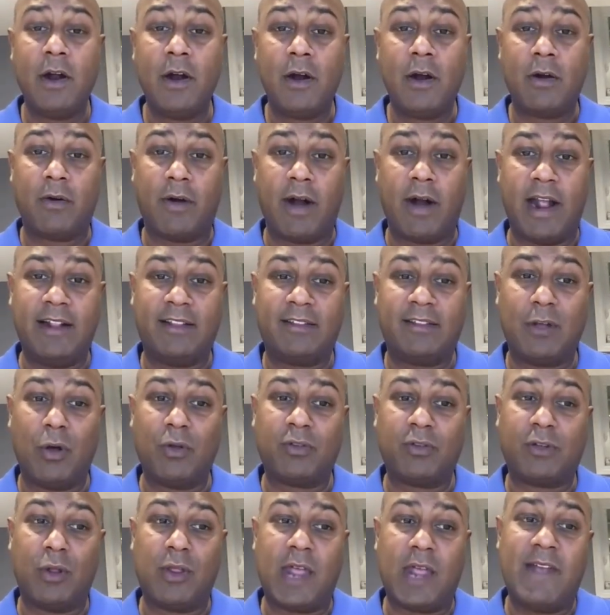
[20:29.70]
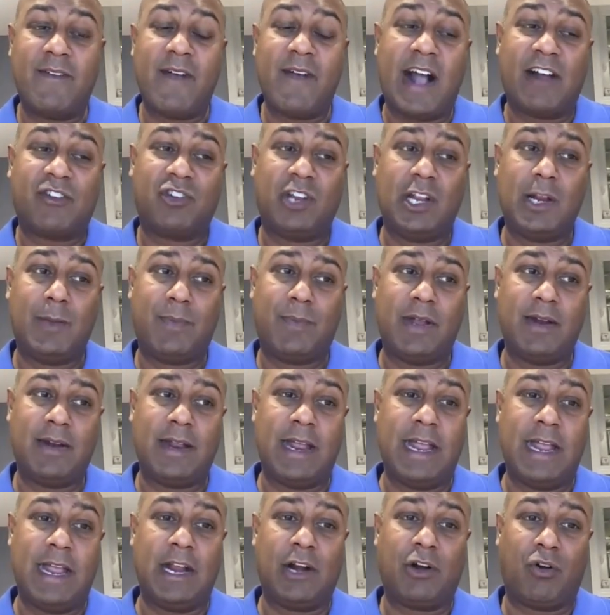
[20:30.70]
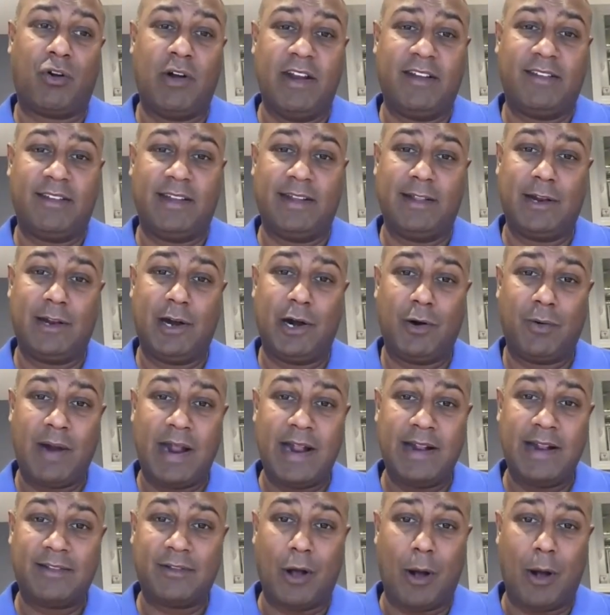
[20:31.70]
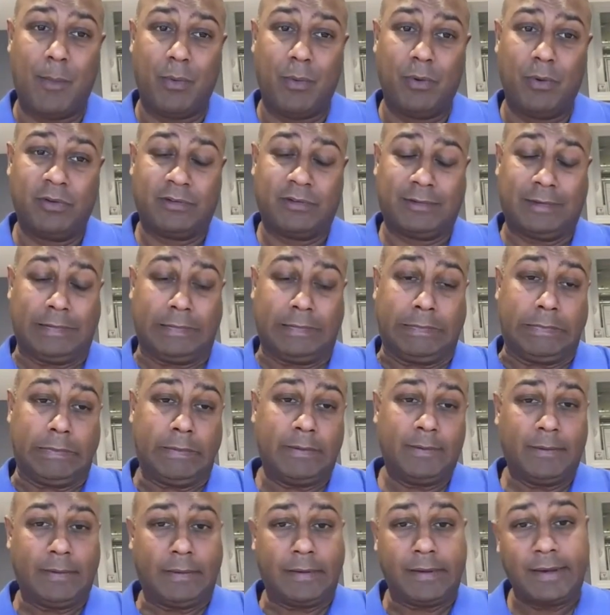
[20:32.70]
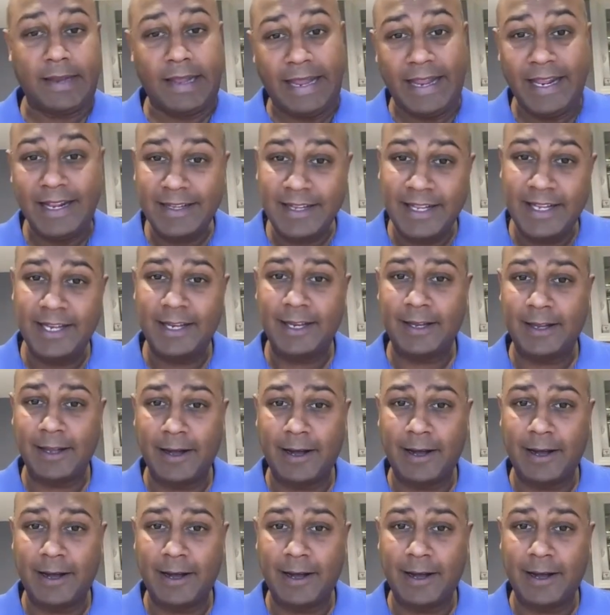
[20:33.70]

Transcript: right? So they've actually been increasing their rates almost daily,